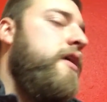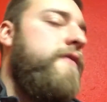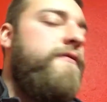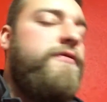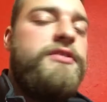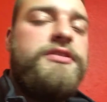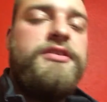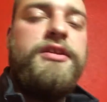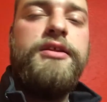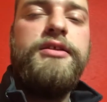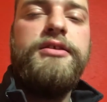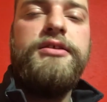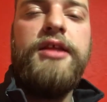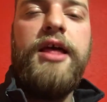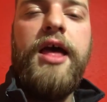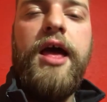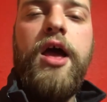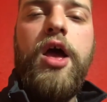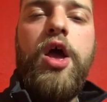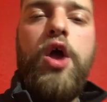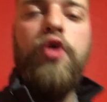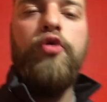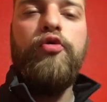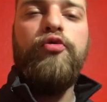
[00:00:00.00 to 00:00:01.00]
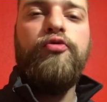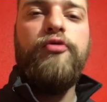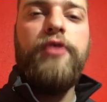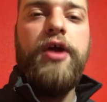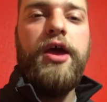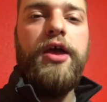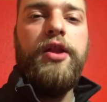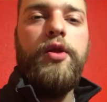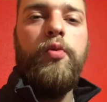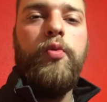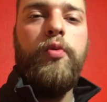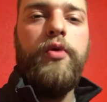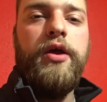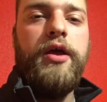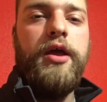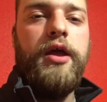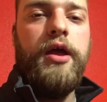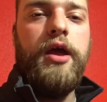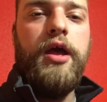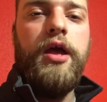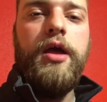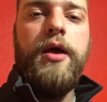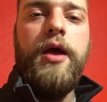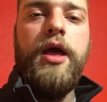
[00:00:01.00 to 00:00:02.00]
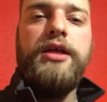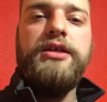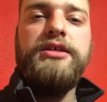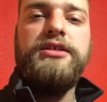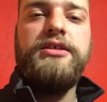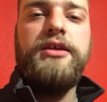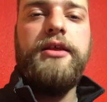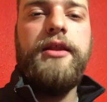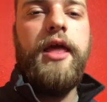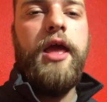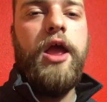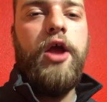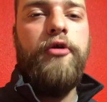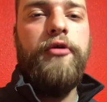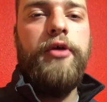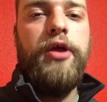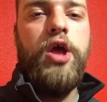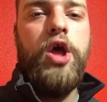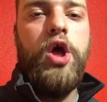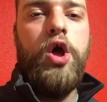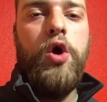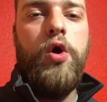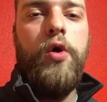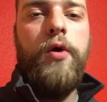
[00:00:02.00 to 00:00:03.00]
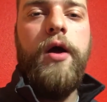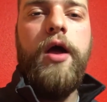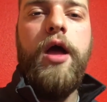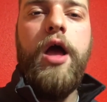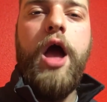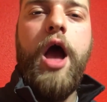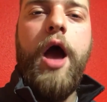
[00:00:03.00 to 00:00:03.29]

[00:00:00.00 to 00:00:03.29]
ever since that Red Wing scenario,